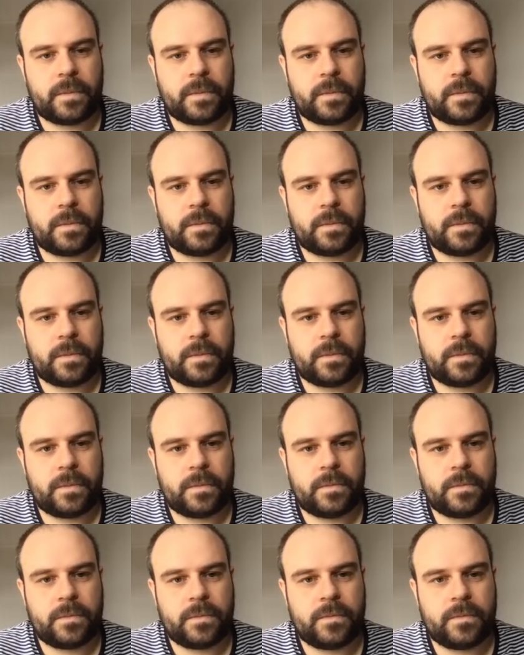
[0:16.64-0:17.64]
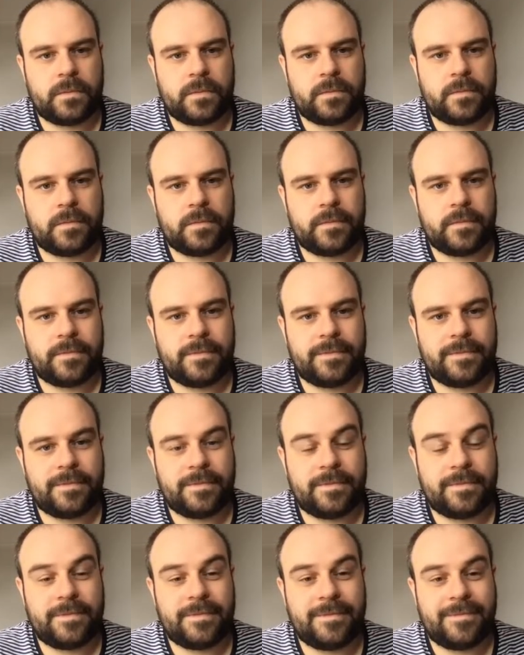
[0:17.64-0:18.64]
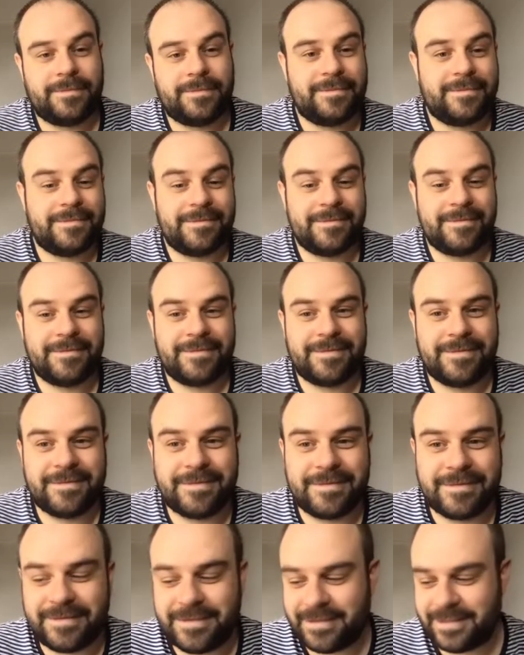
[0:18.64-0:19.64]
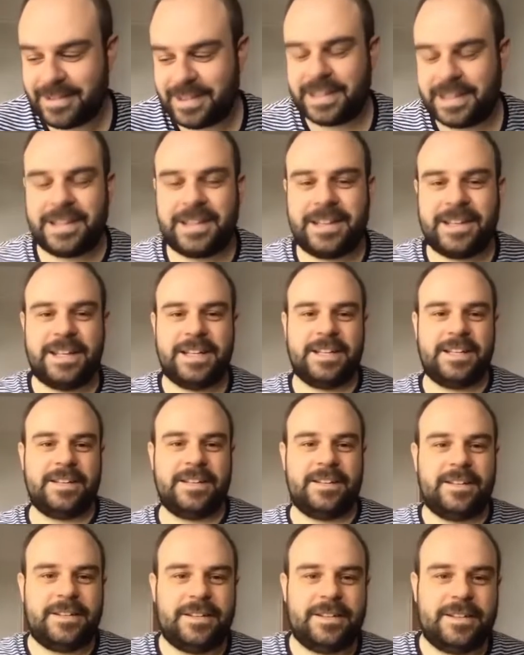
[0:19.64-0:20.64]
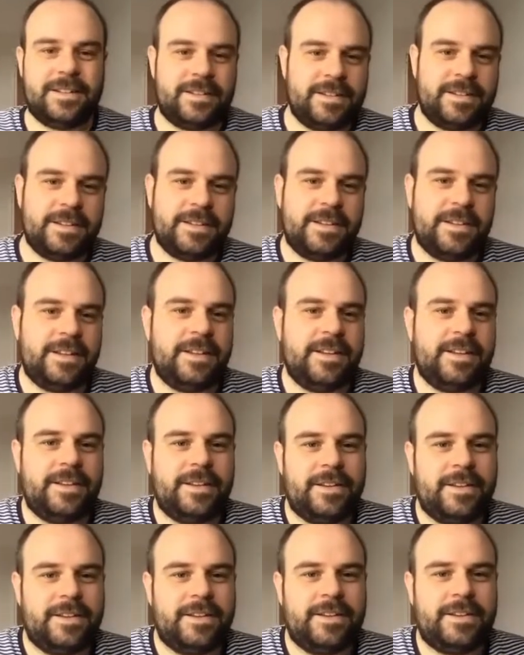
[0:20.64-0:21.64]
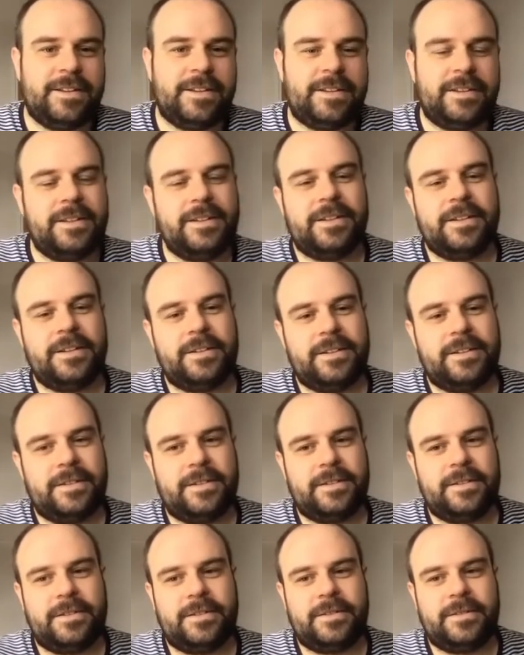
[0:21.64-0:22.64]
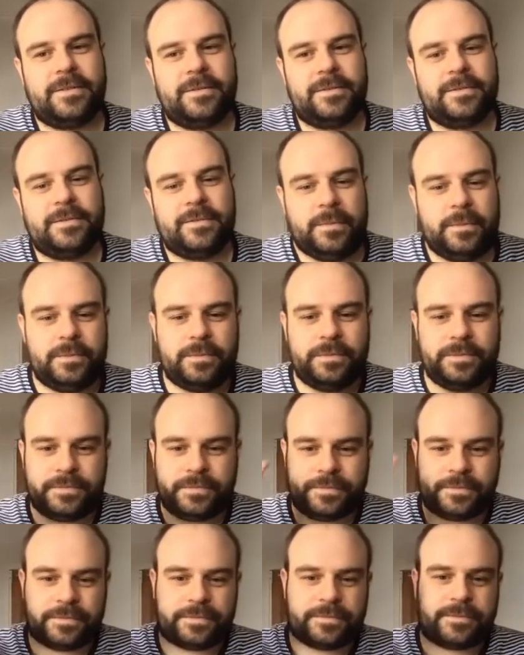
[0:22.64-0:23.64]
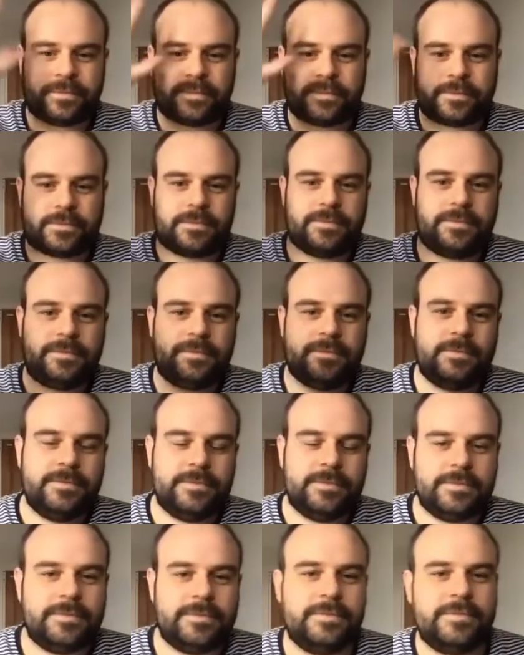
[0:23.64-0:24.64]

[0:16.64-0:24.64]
This person isn't speaking.